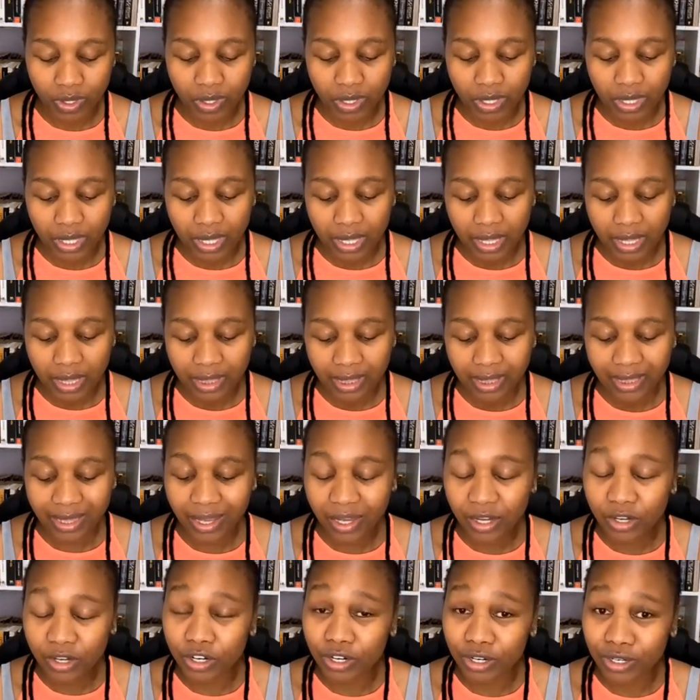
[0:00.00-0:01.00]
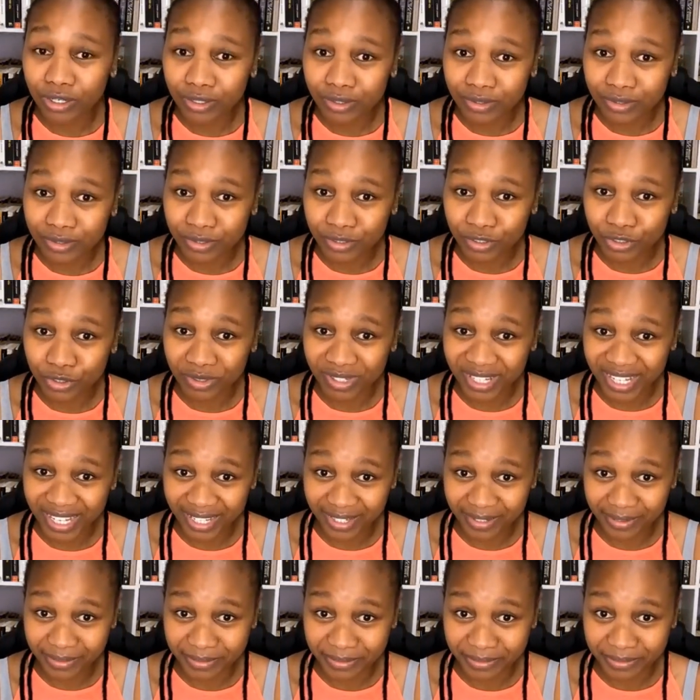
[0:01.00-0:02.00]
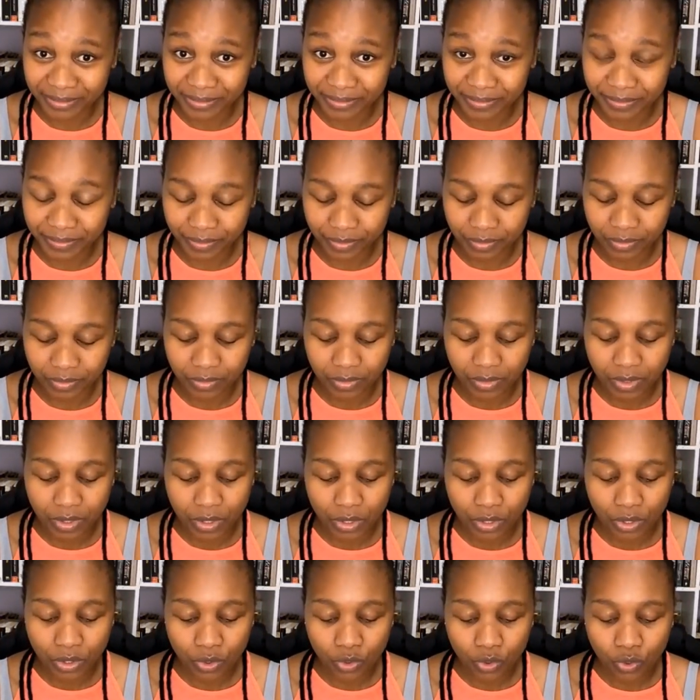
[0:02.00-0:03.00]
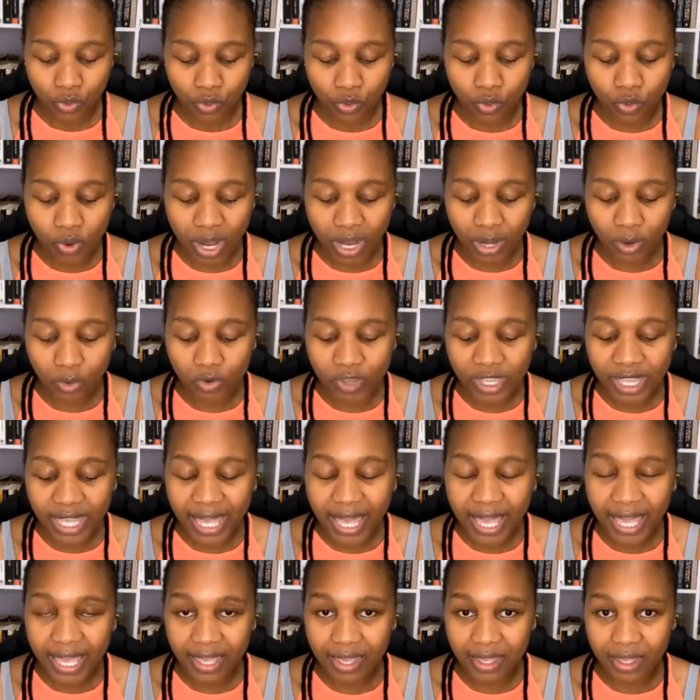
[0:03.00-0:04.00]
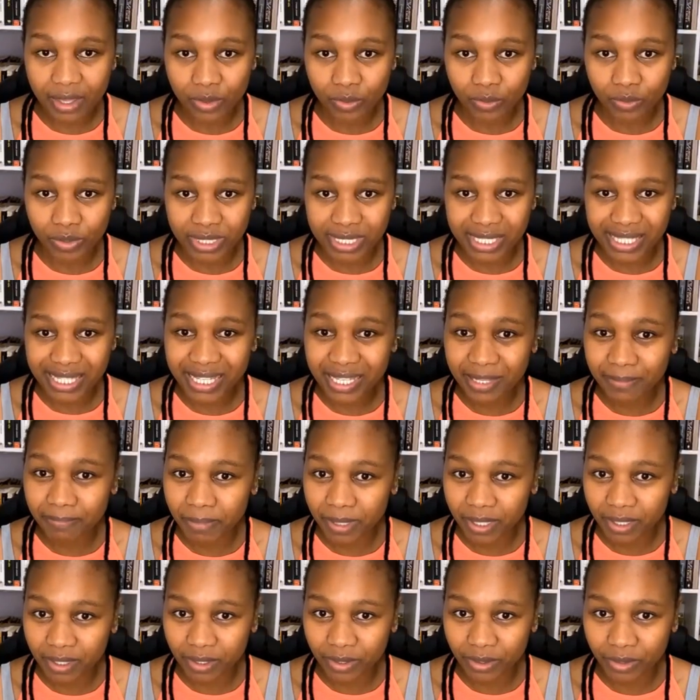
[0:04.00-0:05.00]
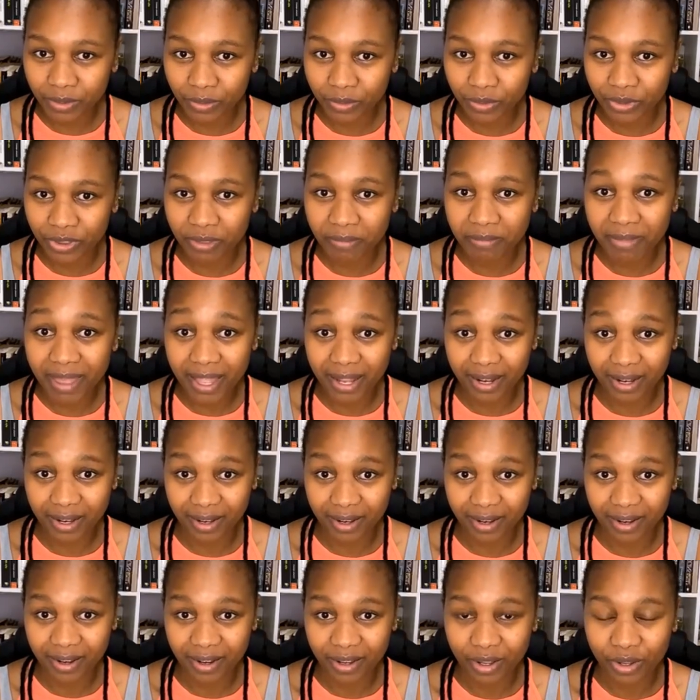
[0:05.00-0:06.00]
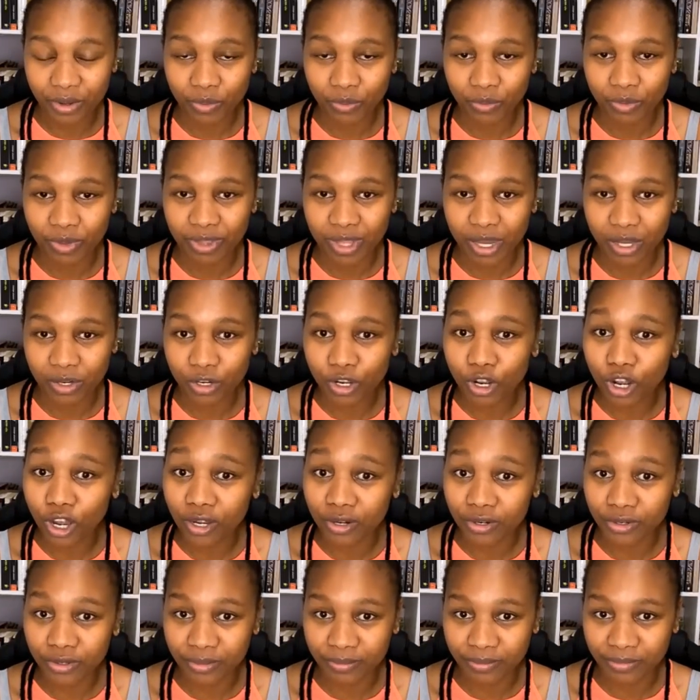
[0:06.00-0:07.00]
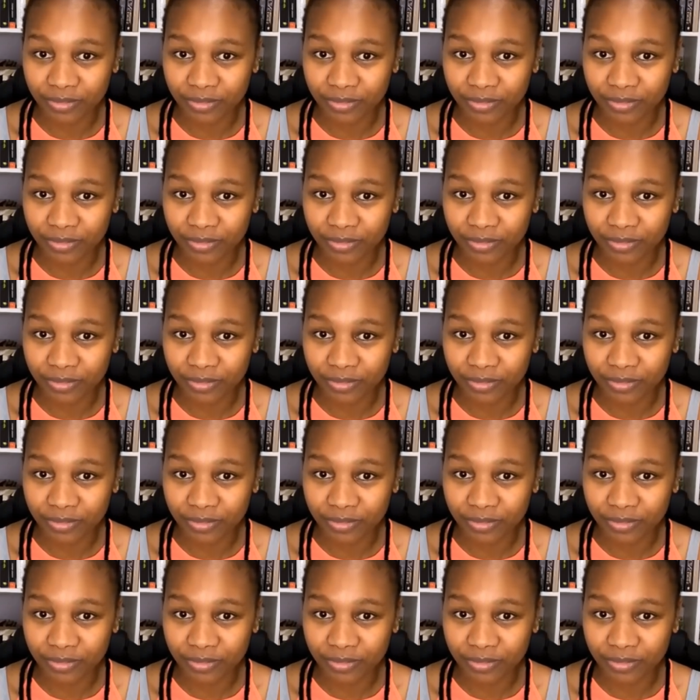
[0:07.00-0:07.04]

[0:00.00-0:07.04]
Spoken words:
There are girls today who are okay with sleeping with men without condoms.